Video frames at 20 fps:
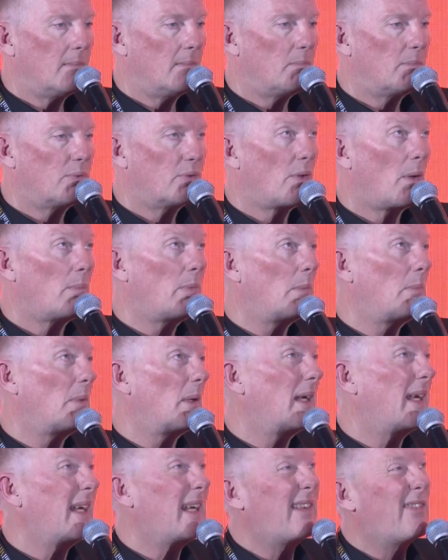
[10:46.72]

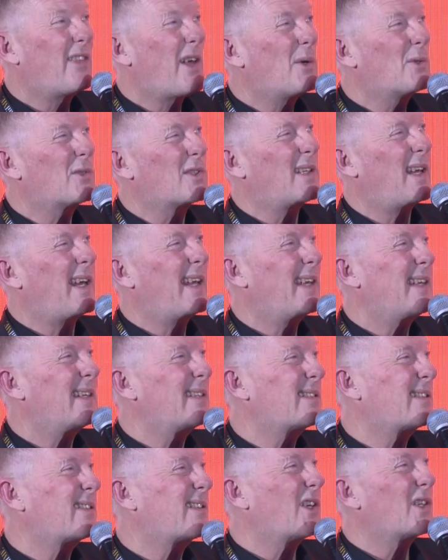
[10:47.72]
Probably in those
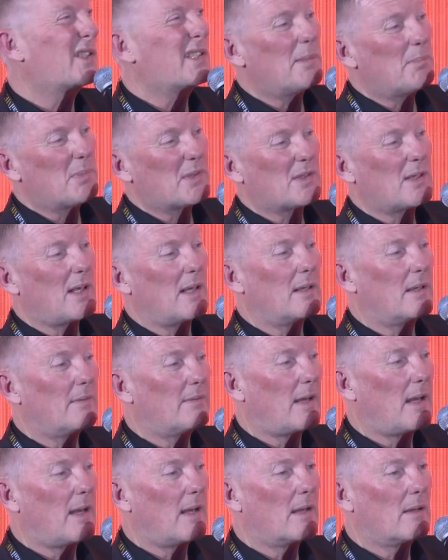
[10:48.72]
days, 30% of
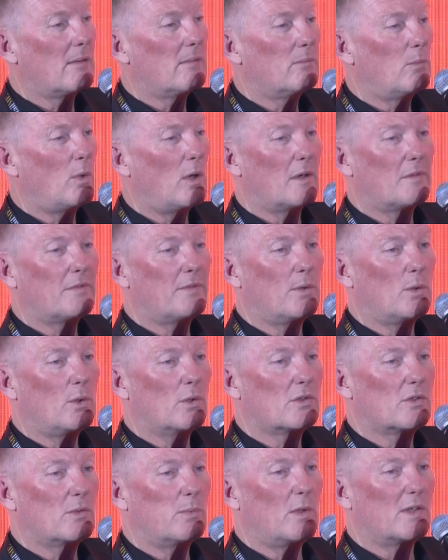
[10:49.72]
our
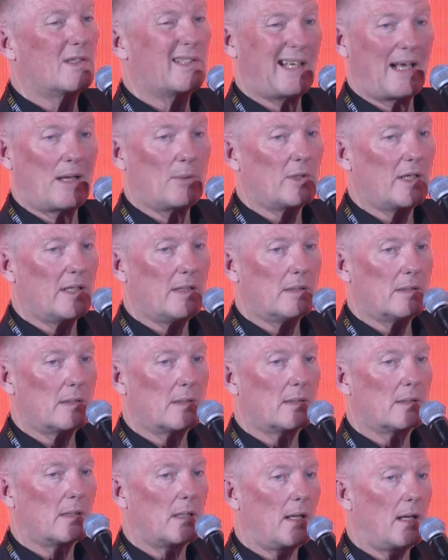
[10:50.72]
workforce were
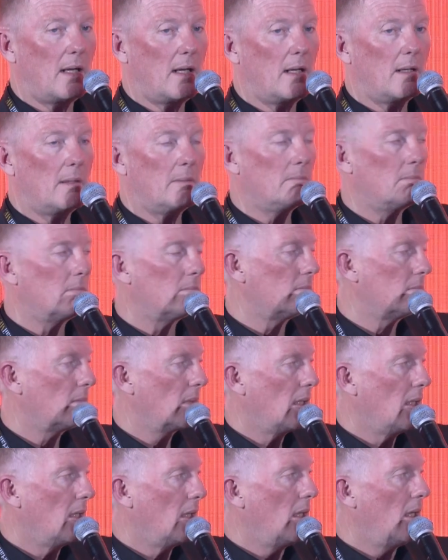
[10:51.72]
Saudis.
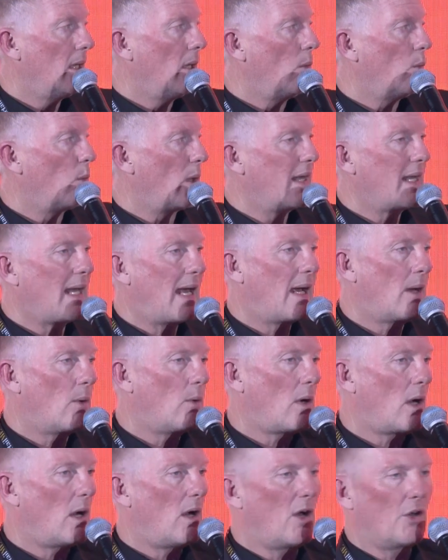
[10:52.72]
We're
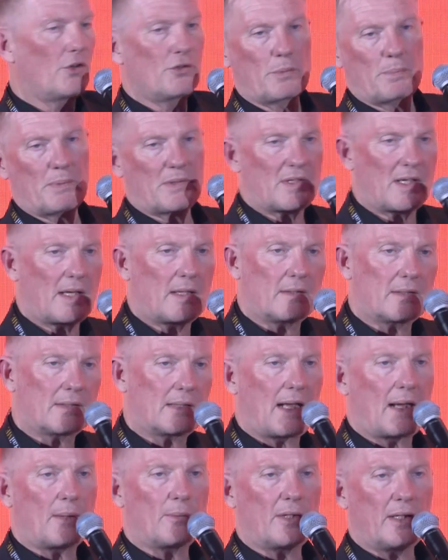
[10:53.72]
now 100%
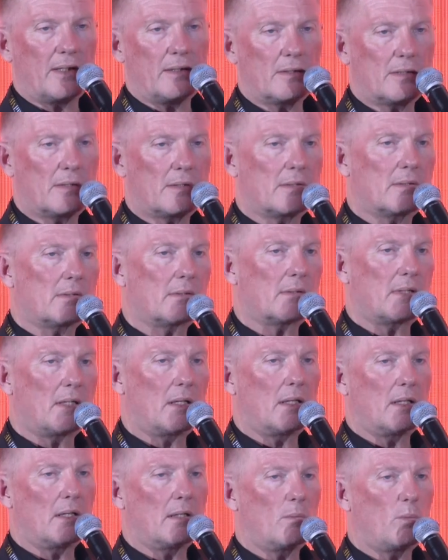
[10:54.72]
Saudis
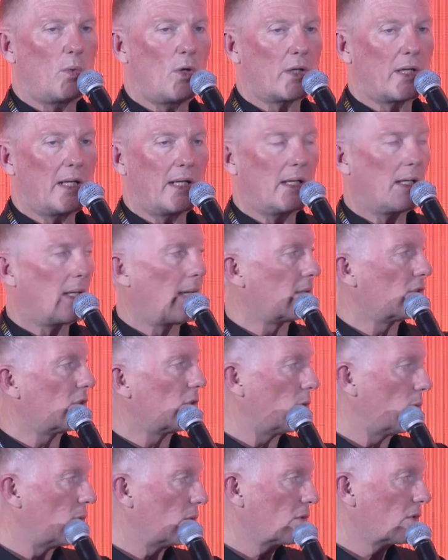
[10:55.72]
working in our
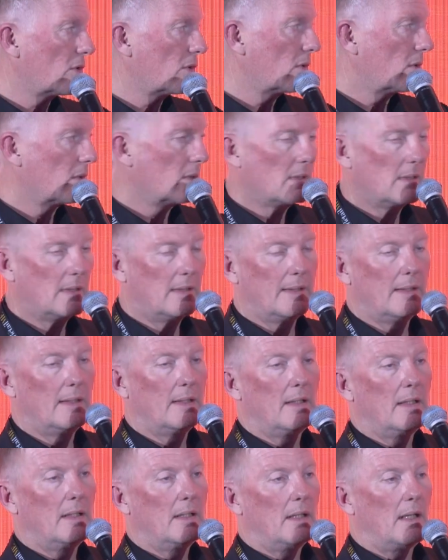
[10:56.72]
stores.
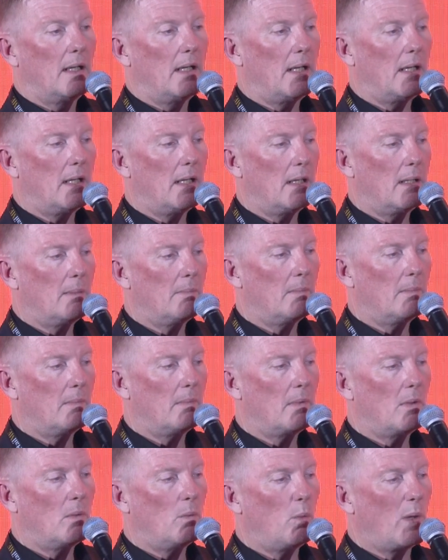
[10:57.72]

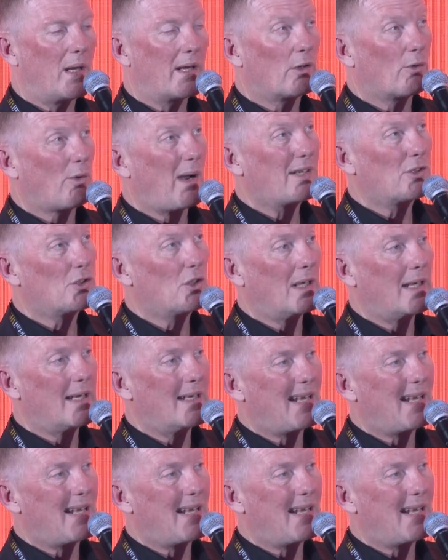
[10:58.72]
We're gradually